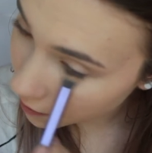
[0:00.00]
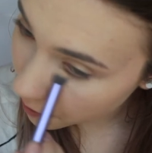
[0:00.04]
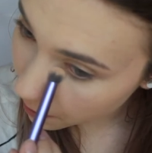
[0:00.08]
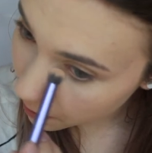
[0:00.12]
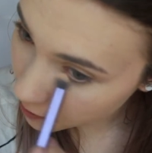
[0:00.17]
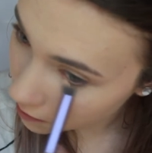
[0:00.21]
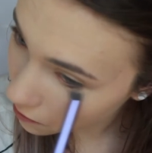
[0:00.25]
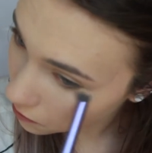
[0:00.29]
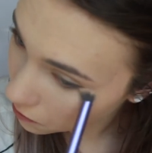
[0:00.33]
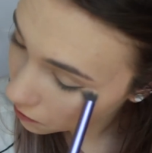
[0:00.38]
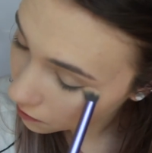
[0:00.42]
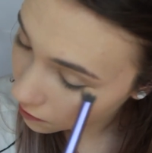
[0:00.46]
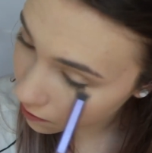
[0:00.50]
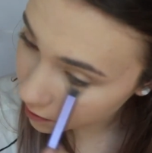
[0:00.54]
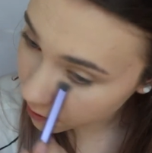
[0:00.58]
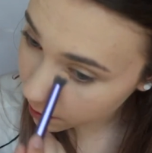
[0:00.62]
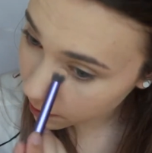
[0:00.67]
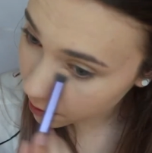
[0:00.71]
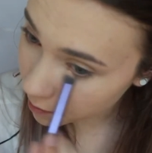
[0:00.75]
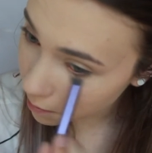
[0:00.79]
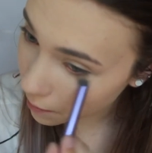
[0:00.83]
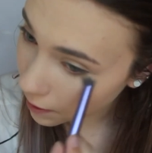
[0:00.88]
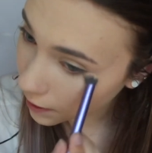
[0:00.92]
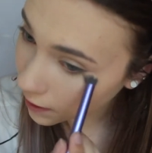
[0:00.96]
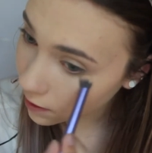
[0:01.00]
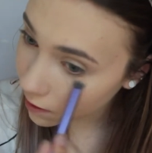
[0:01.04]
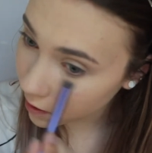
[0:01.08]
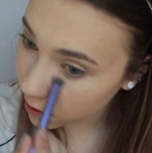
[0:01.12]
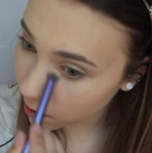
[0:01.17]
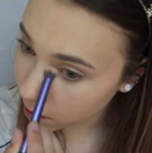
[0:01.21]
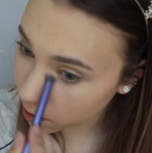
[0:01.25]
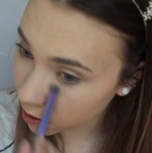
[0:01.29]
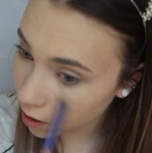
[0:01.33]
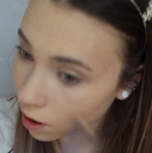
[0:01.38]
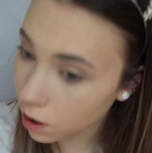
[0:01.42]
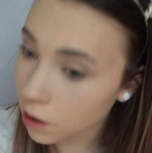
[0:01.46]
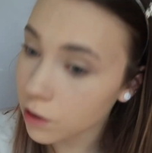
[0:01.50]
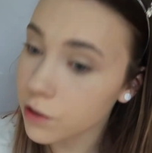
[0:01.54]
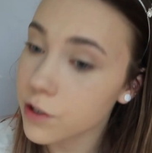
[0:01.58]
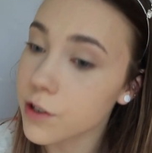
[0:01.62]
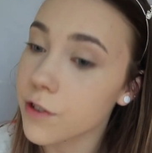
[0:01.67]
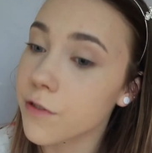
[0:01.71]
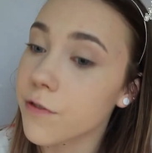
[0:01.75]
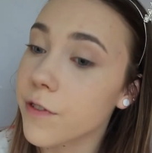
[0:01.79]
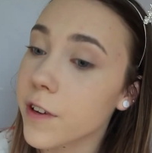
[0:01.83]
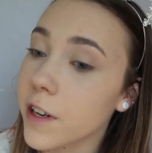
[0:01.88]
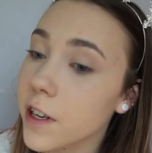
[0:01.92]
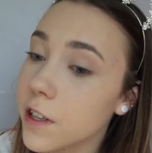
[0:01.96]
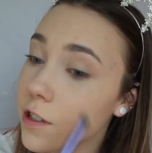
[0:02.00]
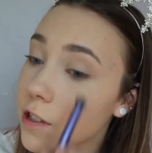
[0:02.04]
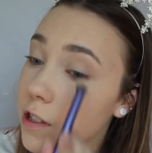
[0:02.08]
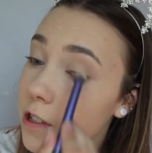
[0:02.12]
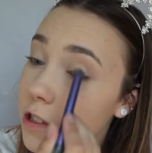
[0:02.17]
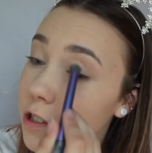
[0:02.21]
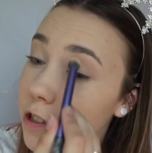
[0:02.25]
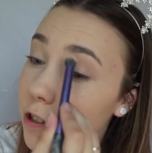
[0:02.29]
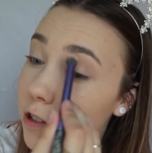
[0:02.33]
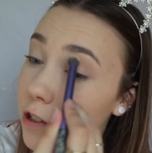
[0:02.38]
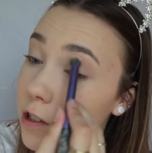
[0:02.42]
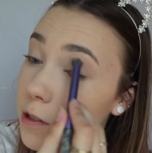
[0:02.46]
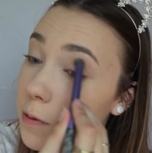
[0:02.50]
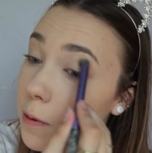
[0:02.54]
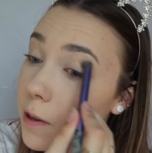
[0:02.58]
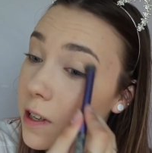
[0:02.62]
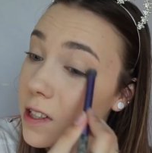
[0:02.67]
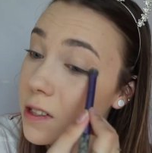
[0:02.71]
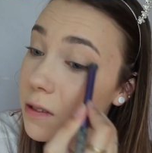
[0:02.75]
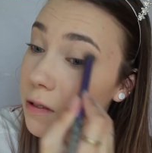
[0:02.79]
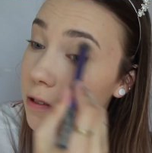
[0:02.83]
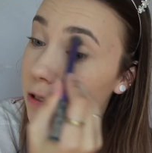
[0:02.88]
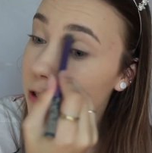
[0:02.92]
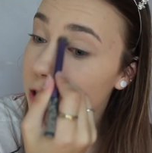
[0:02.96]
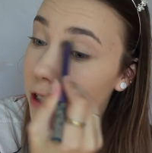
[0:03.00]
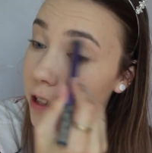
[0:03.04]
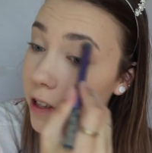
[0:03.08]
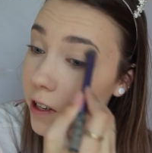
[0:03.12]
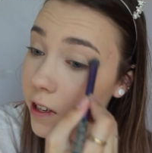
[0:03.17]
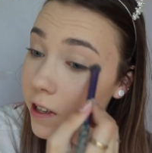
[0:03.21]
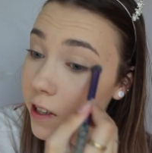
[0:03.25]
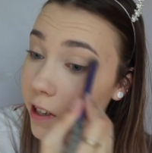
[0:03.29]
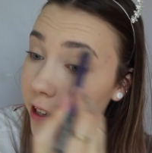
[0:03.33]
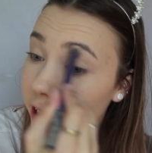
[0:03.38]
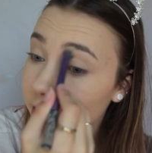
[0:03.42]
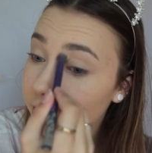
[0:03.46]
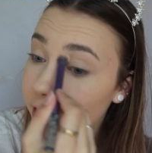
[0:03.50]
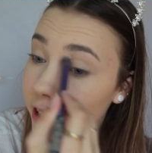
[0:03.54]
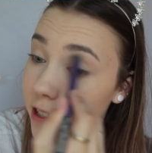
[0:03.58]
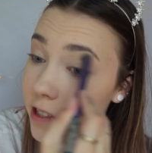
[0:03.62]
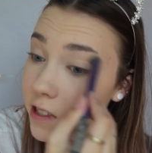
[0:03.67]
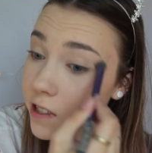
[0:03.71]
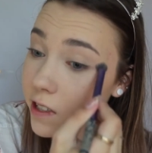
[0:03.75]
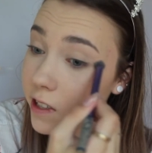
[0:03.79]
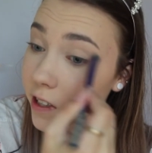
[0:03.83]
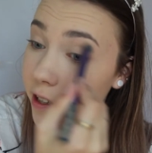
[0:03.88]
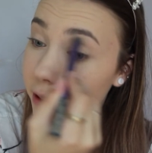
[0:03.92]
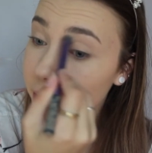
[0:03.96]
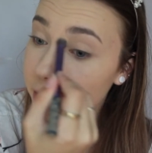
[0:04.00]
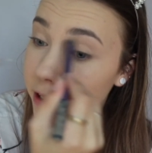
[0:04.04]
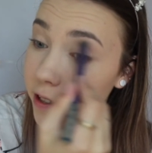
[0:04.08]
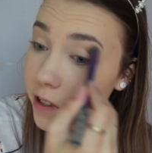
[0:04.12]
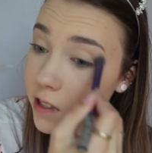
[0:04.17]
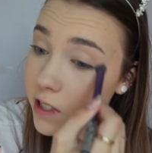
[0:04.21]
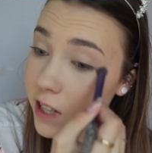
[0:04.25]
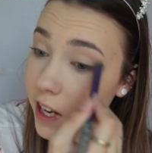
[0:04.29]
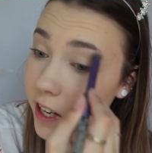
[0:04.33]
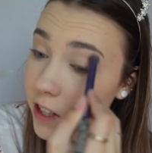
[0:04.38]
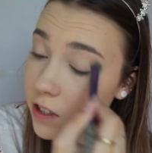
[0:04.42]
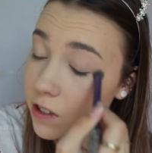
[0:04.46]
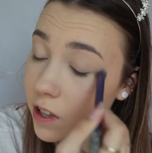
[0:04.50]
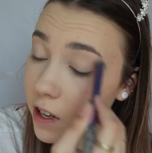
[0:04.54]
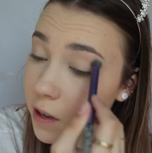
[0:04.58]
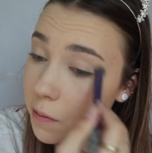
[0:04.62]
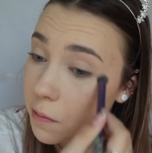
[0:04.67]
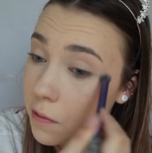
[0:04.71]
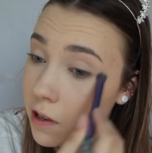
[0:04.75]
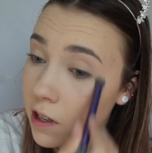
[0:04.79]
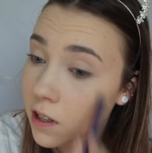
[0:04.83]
and you literally make it your goal to finish as soon as possible so you can continue with your daydream.